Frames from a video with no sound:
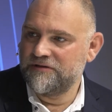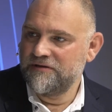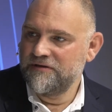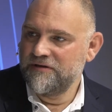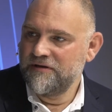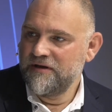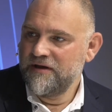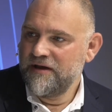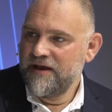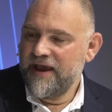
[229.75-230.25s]

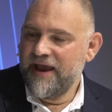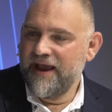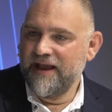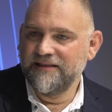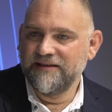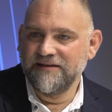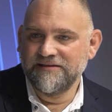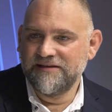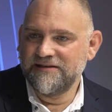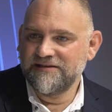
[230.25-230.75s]

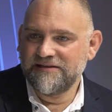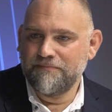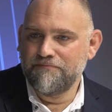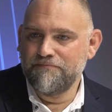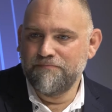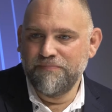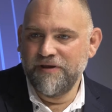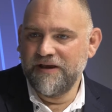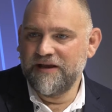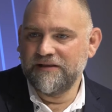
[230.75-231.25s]
and this is a
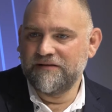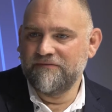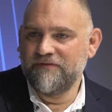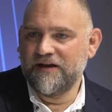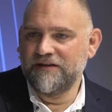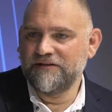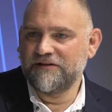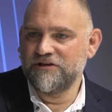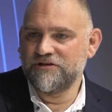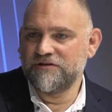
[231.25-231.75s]
big
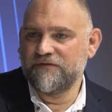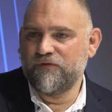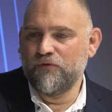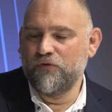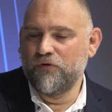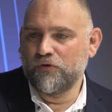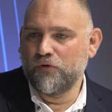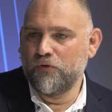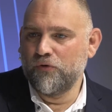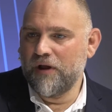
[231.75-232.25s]
advantage
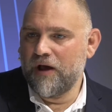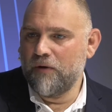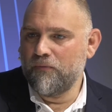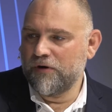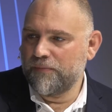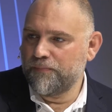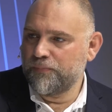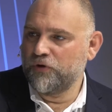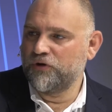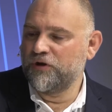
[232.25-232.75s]
for all
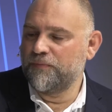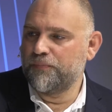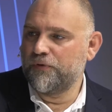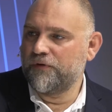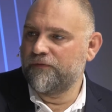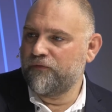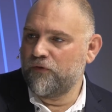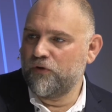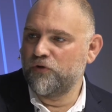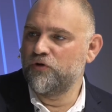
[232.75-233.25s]
our product
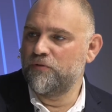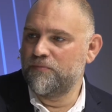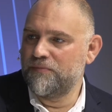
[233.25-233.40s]
portfolio in